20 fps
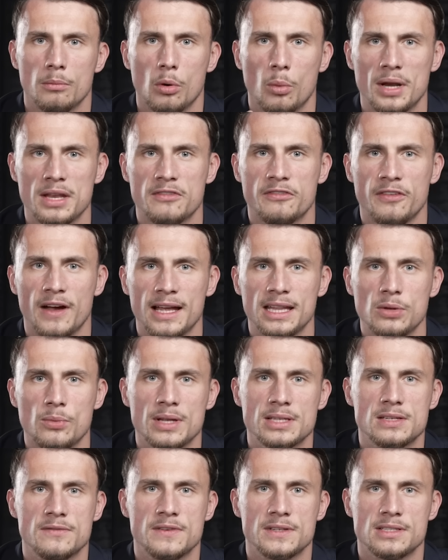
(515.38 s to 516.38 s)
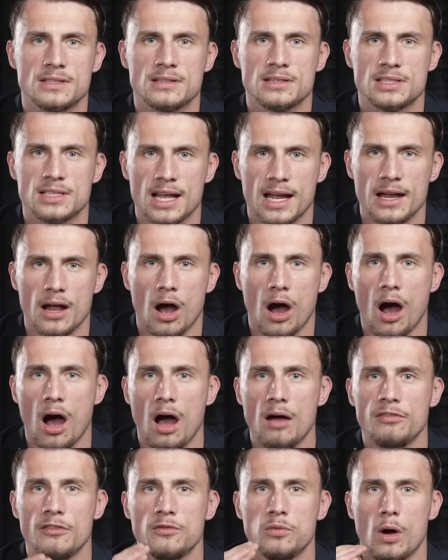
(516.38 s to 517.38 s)
But when he finally went to visit the site,
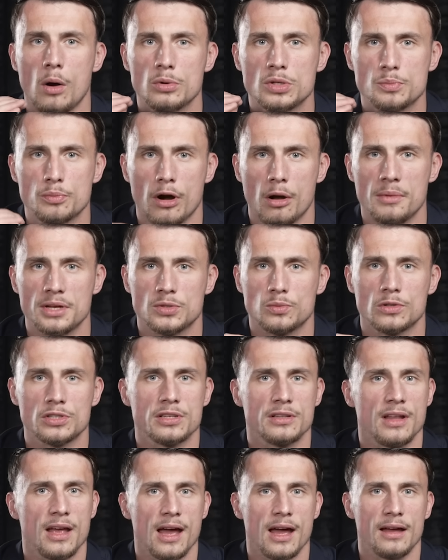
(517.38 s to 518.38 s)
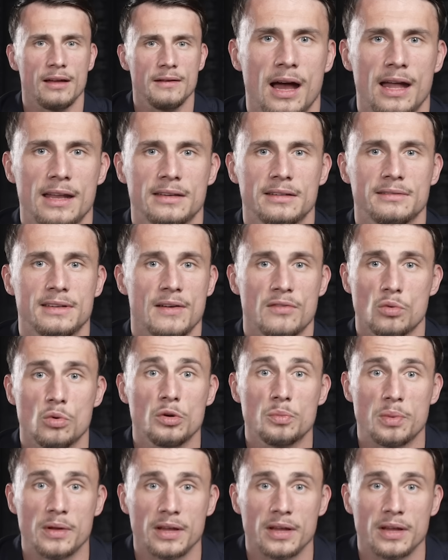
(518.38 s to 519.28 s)
half of what was promised wasn't there, and never would